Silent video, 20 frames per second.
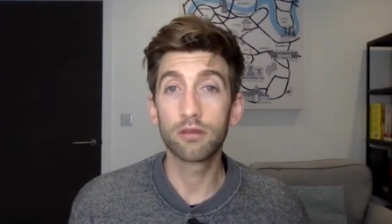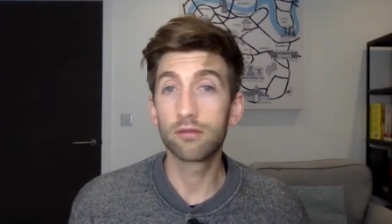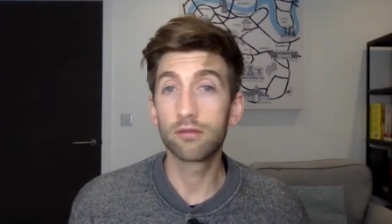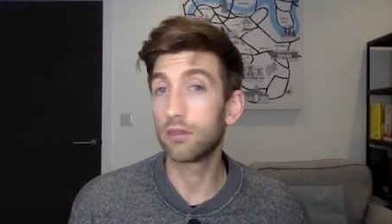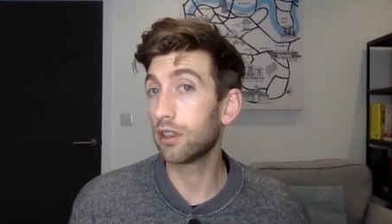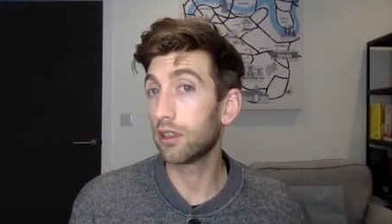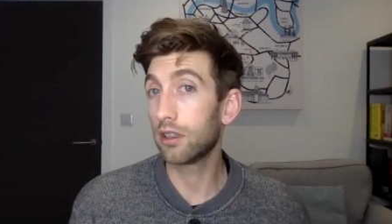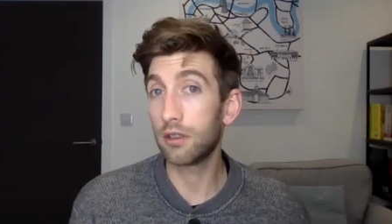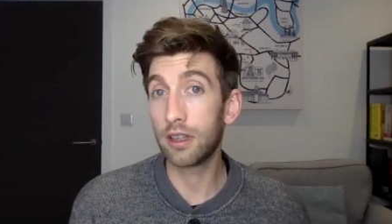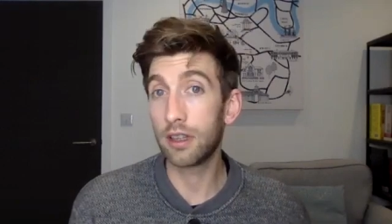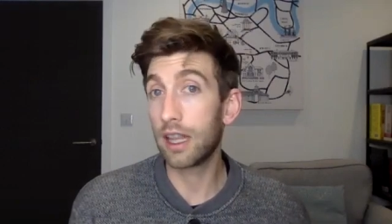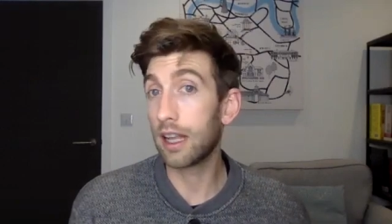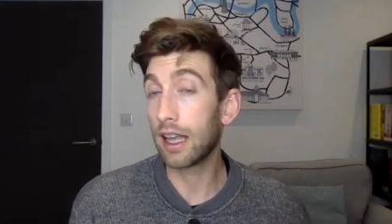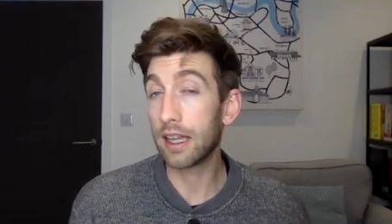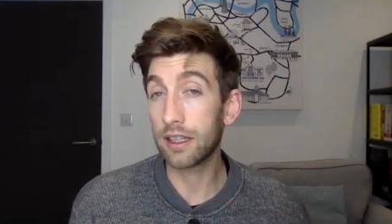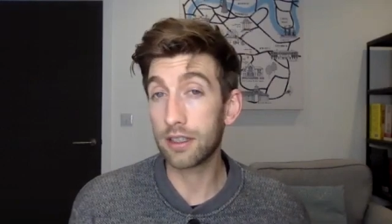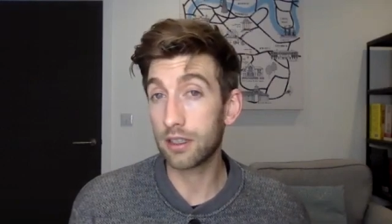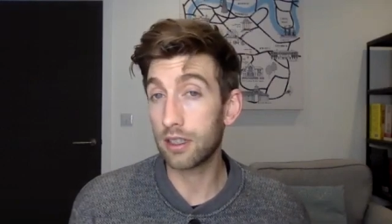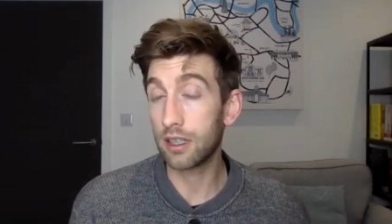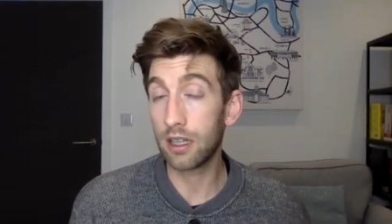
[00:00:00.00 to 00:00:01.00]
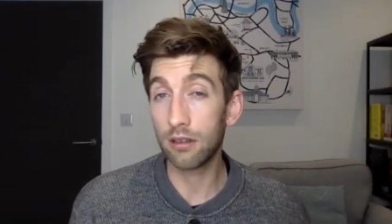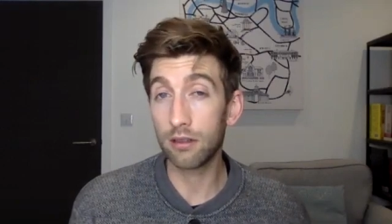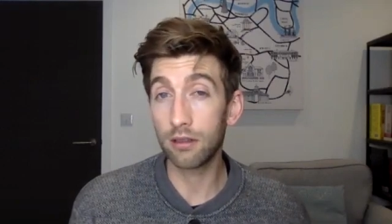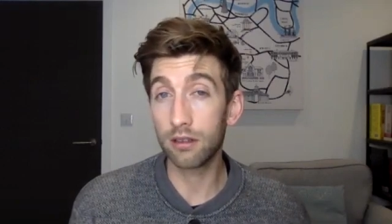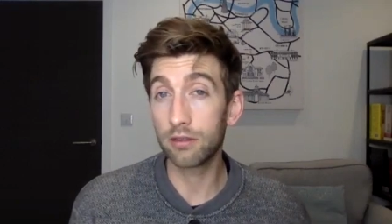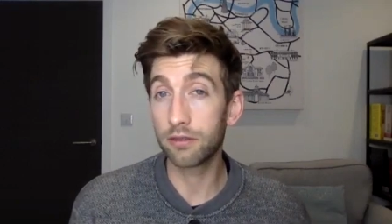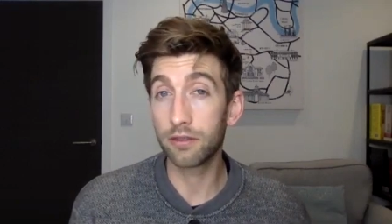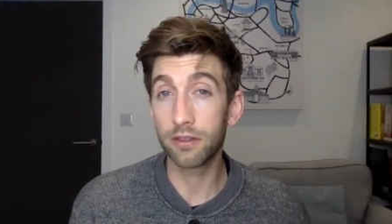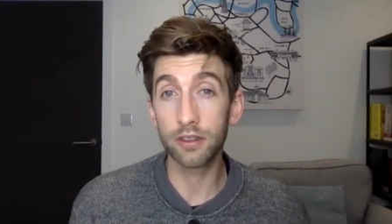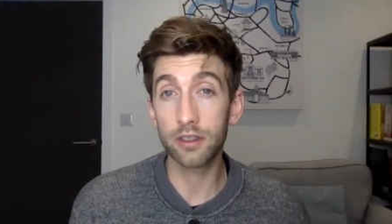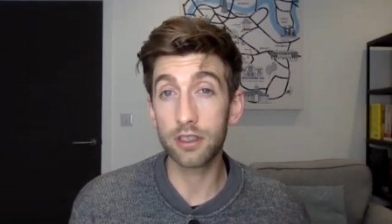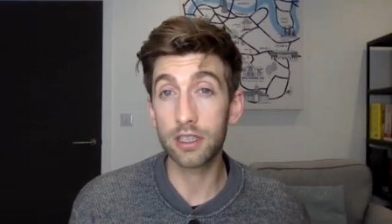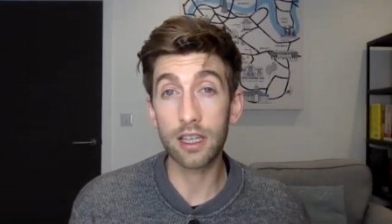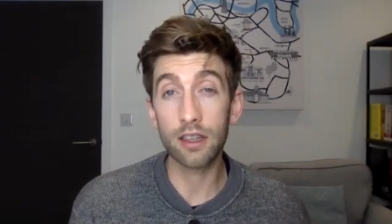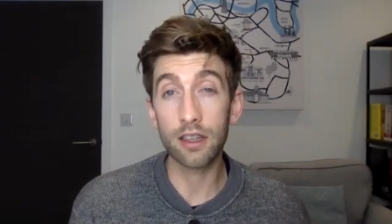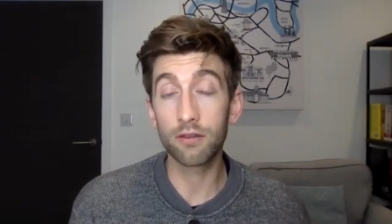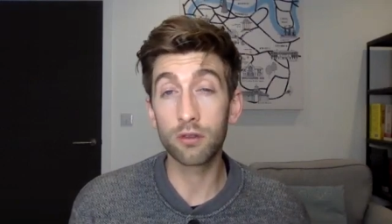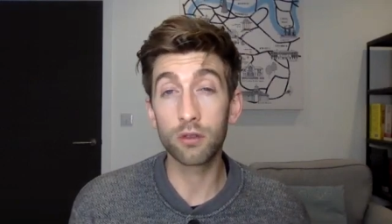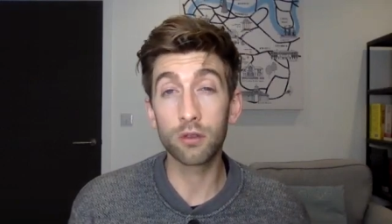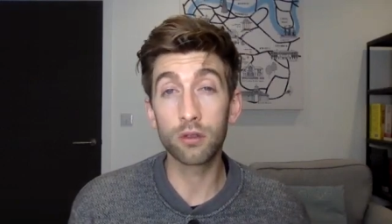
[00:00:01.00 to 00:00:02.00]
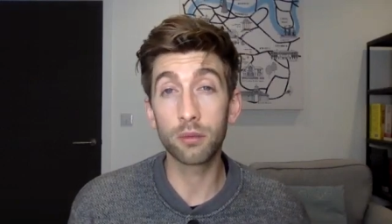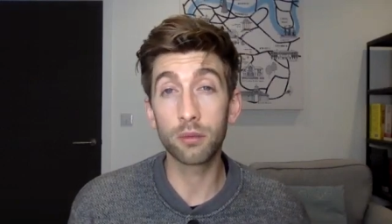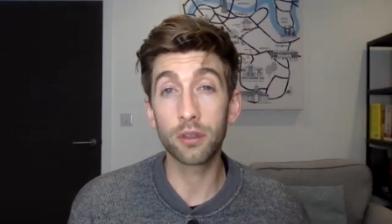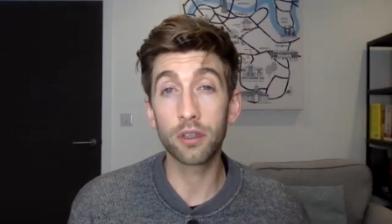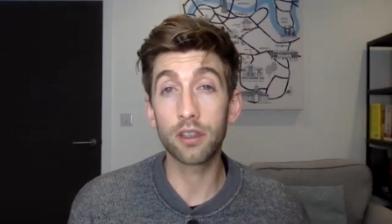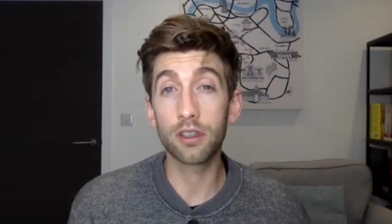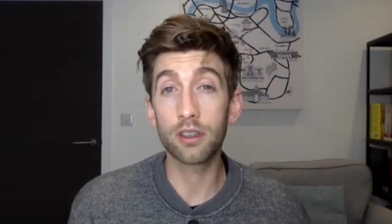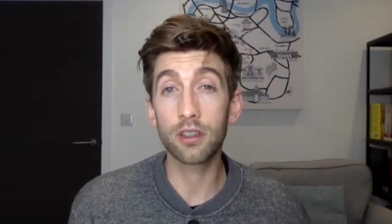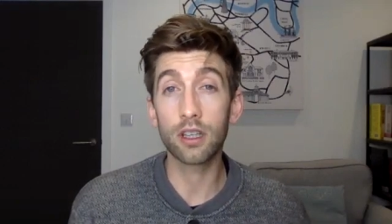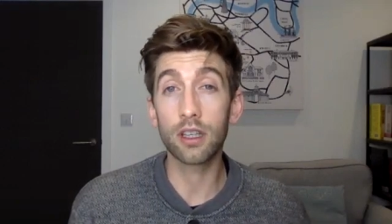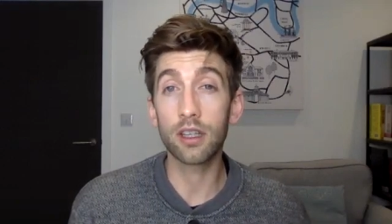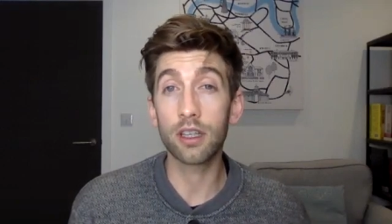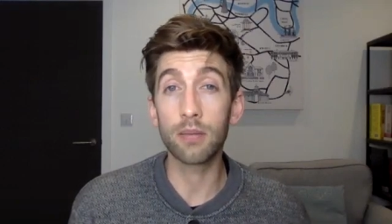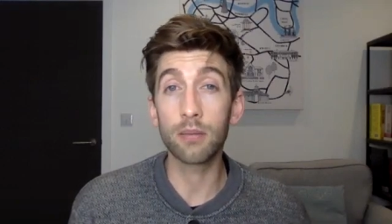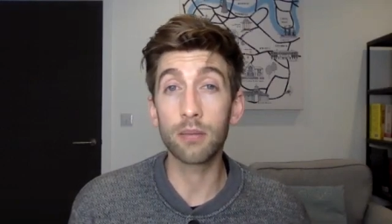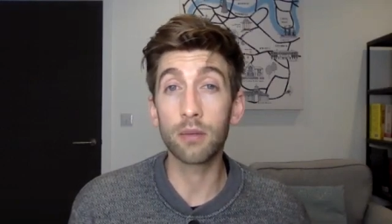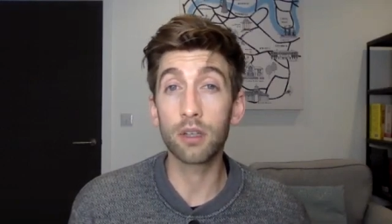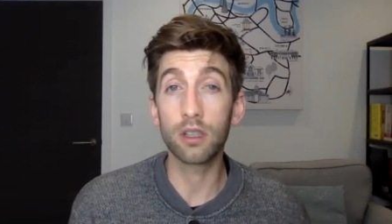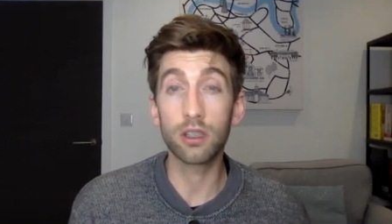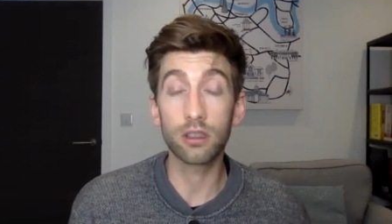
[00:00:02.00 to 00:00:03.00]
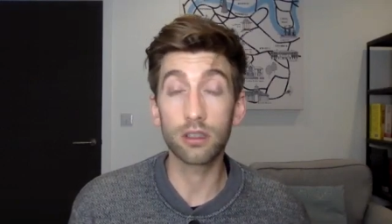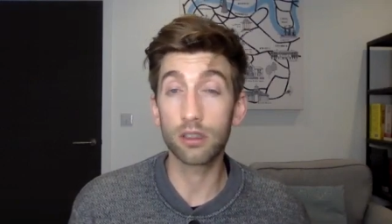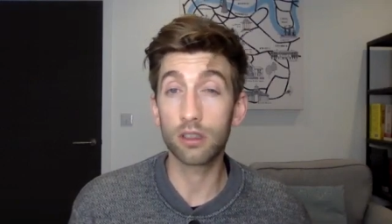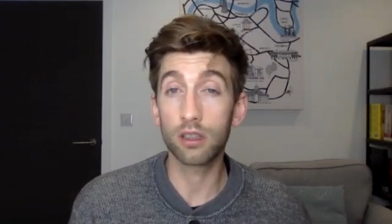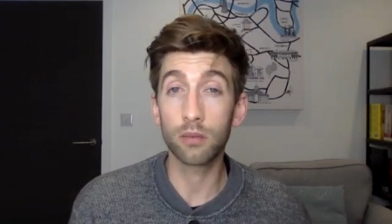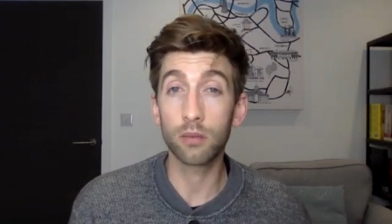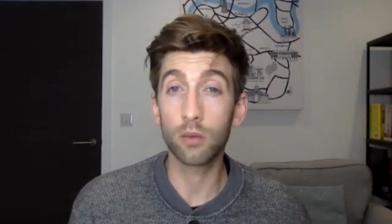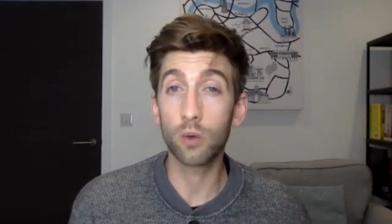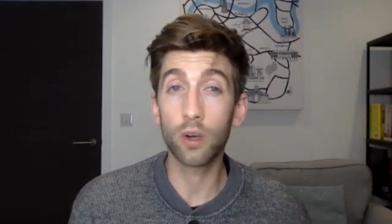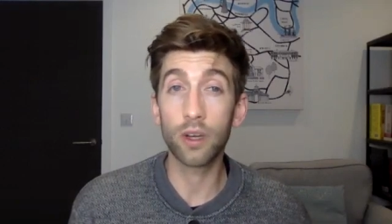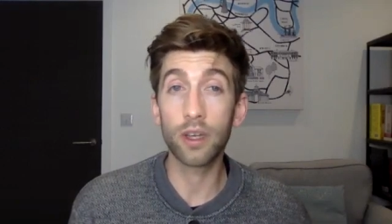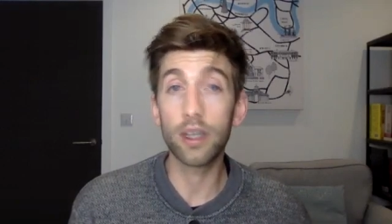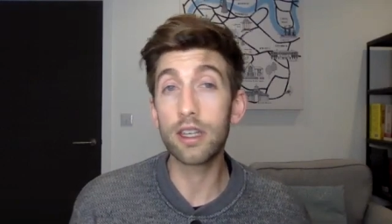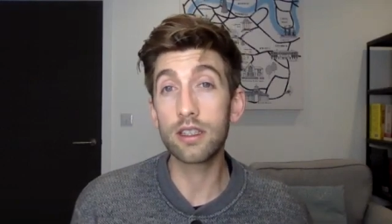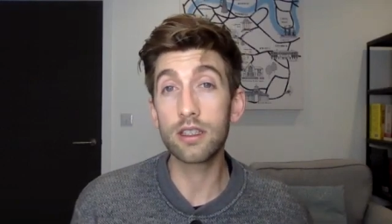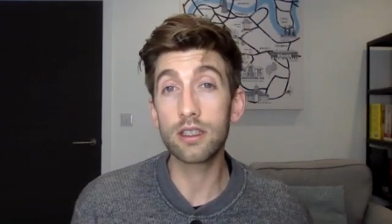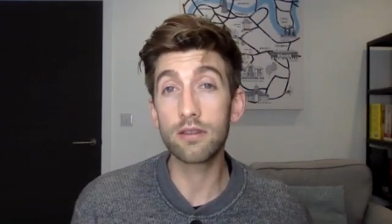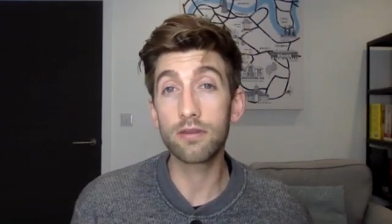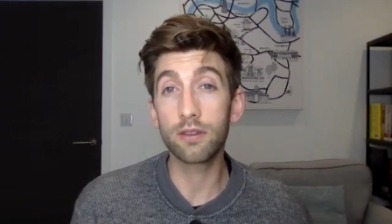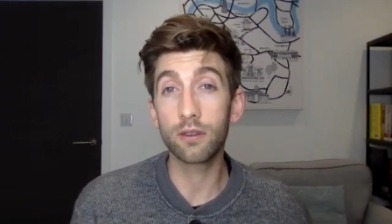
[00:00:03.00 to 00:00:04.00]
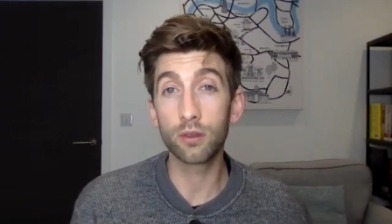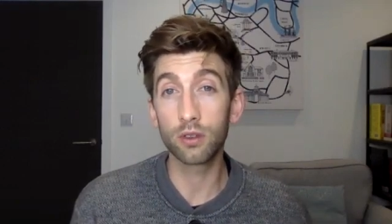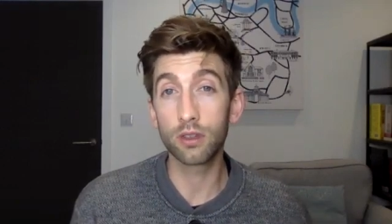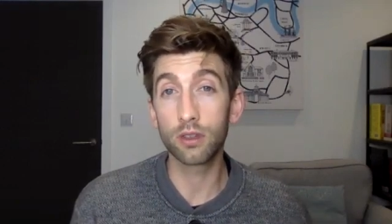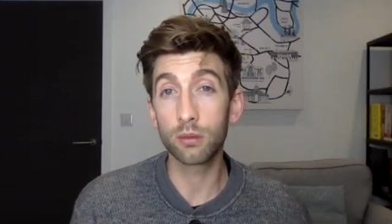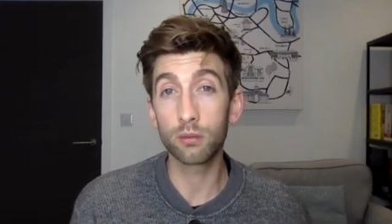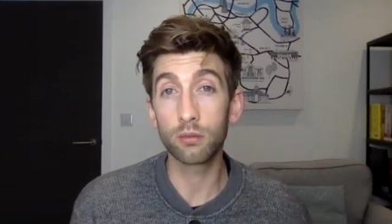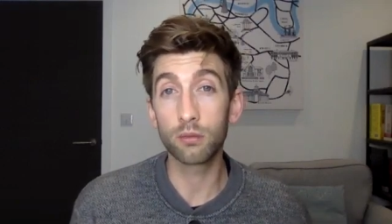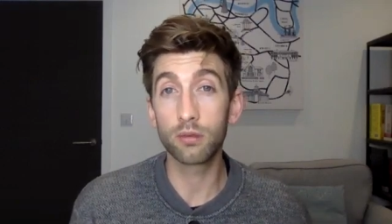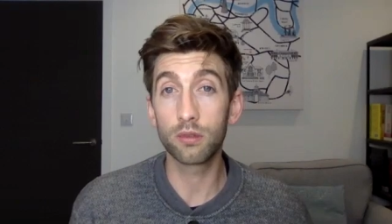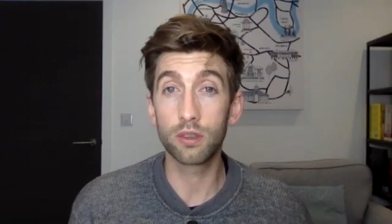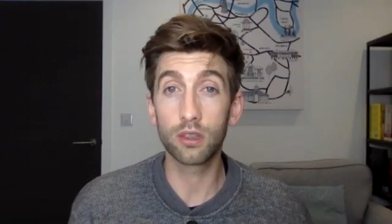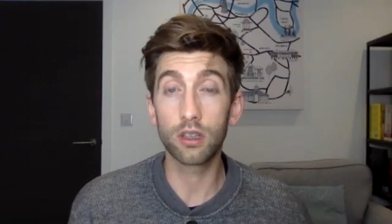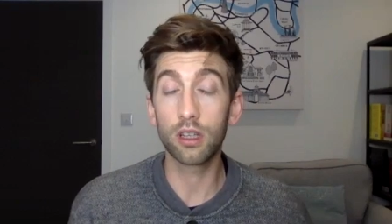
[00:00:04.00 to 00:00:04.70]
you know in their last year of sixth form and and it might come quite easy for them